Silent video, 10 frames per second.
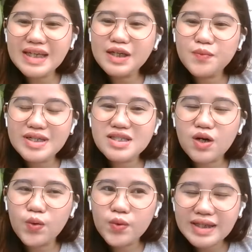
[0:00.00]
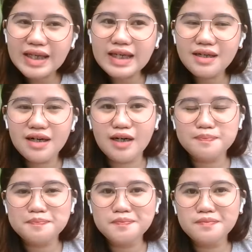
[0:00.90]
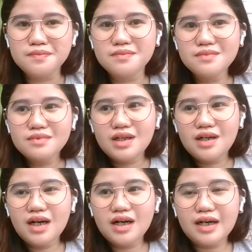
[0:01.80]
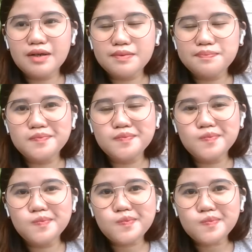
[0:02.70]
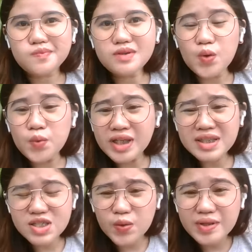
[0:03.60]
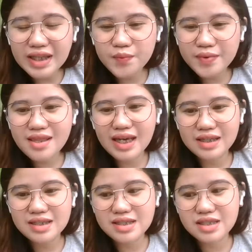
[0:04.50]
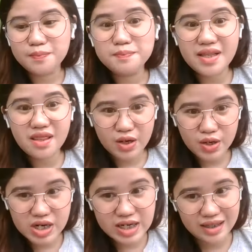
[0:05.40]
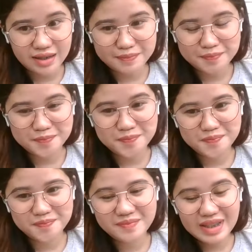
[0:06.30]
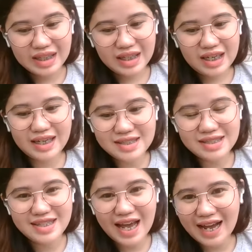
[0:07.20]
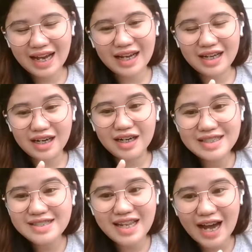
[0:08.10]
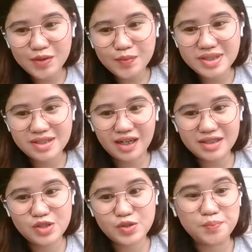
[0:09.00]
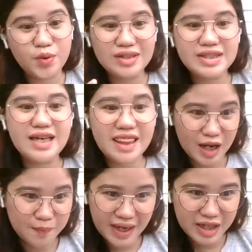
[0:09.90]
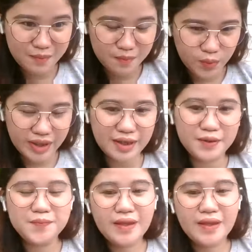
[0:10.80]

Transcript: was only uh, he's only when his mother his dad was not supporting them anymore.